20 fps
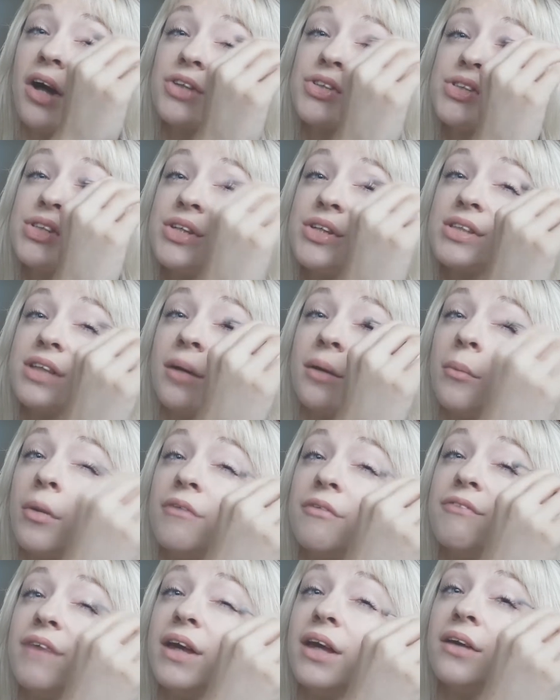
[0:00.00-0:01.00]
I just use like my
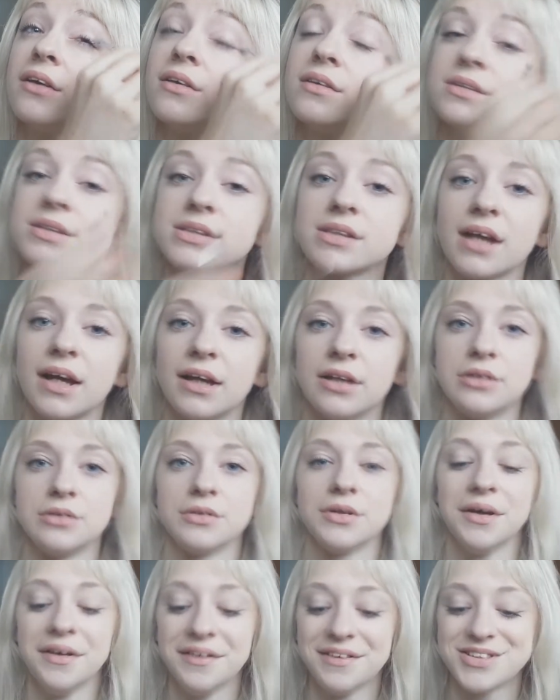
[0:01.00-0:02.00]
fingers
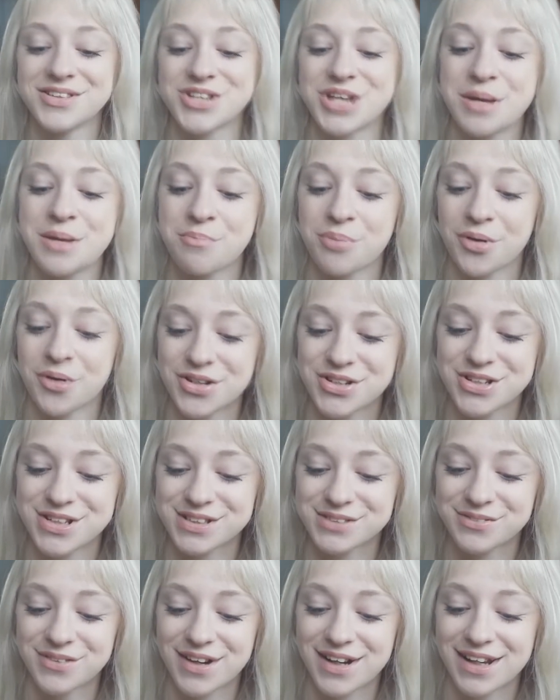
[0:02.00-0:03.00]
and cheap
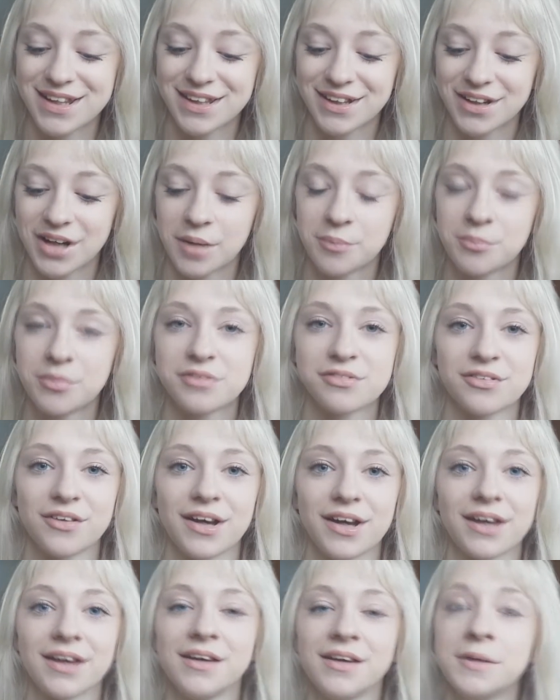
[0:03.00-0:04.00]
brushes really that come with
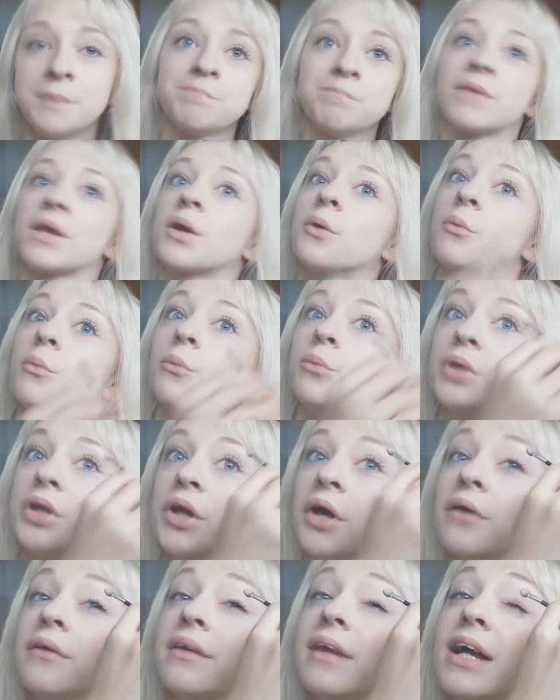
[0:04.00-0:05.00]
like, you
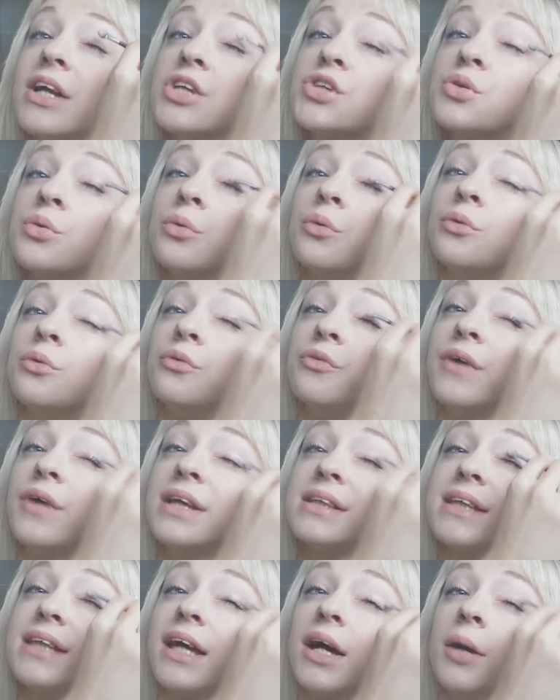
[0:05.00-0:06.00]
know, the actual
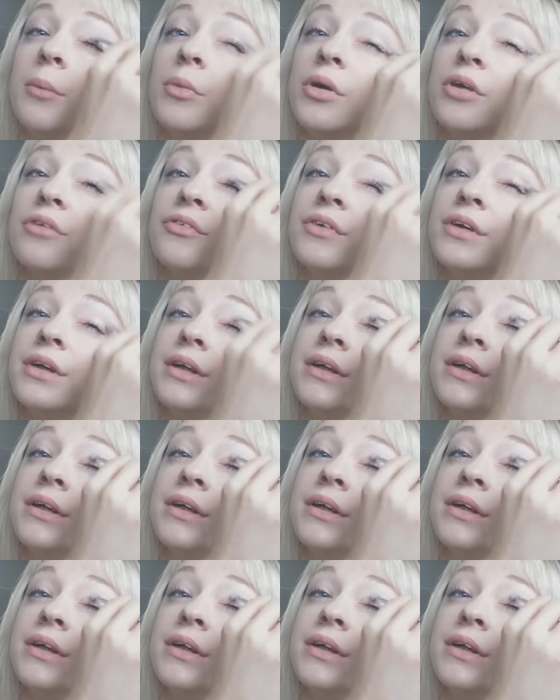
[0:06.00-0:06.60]
things that they come with.